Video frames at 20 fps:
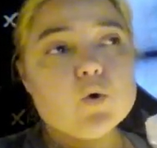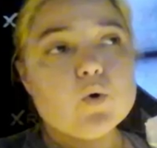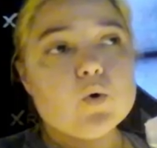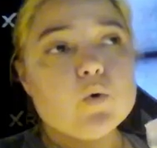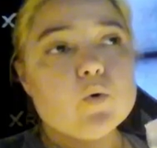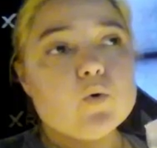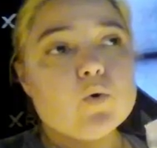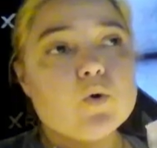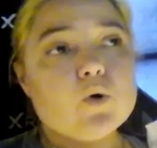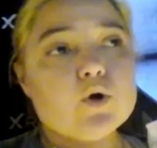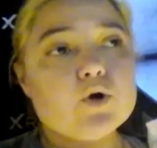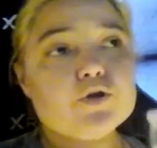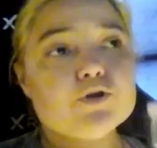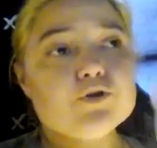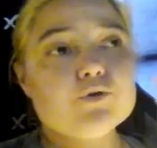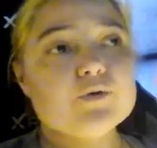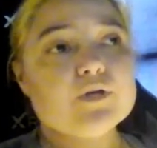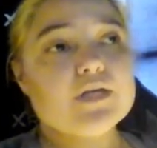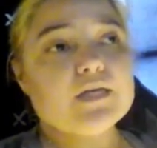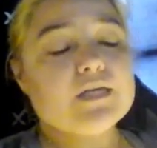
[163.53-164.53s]
or
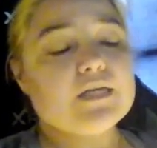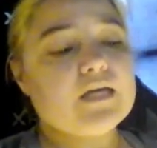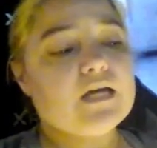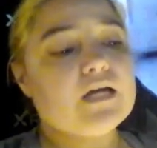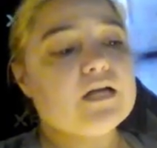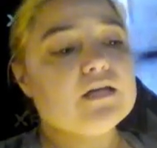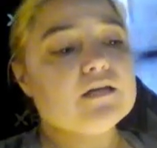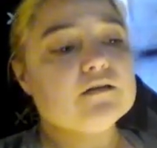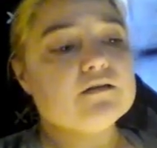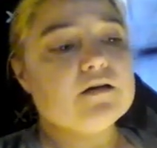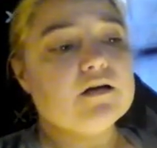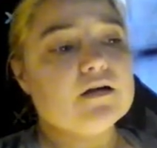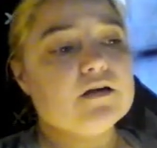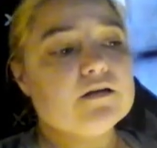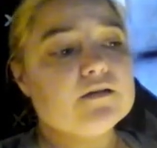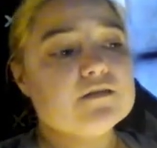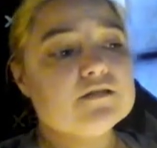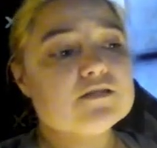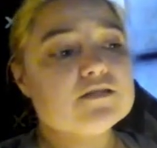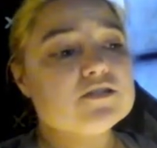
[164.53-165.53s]
you can get,
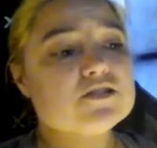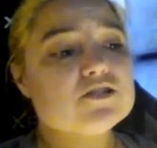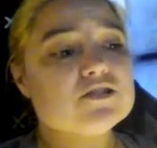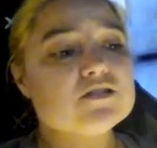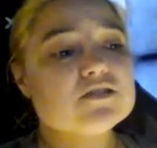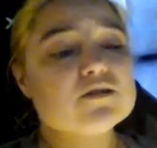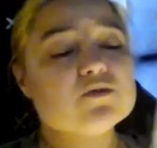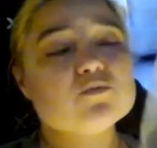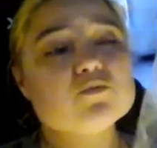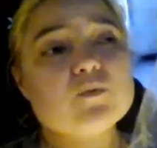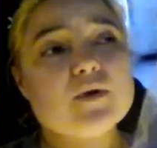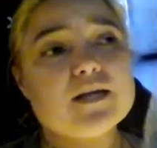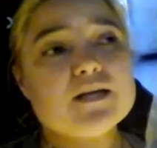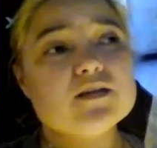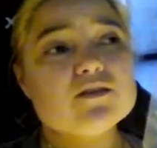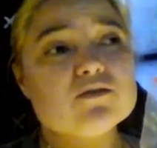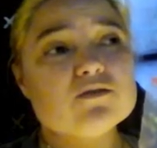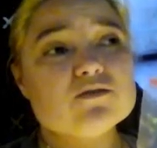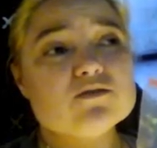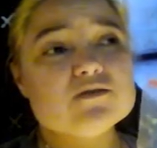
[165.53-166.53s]
this is just a
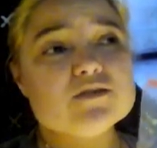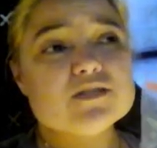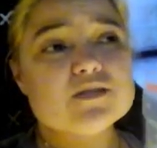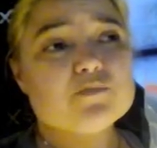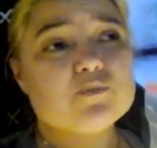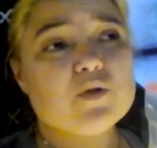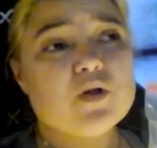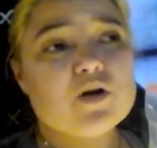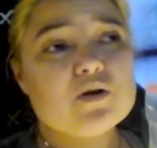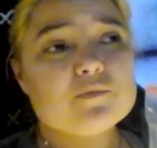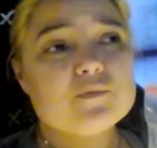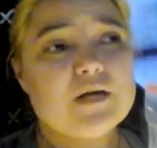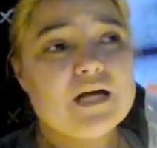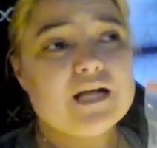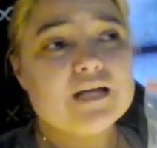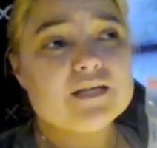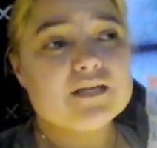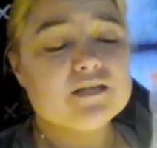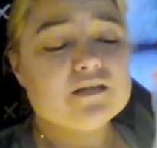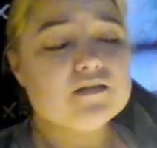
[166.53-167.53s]
regular Ziploc
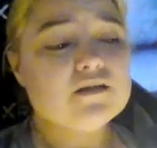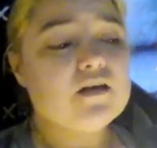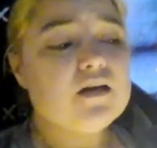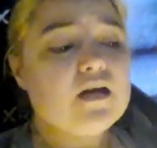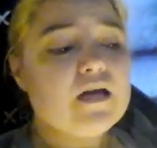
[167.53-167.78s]
baggie,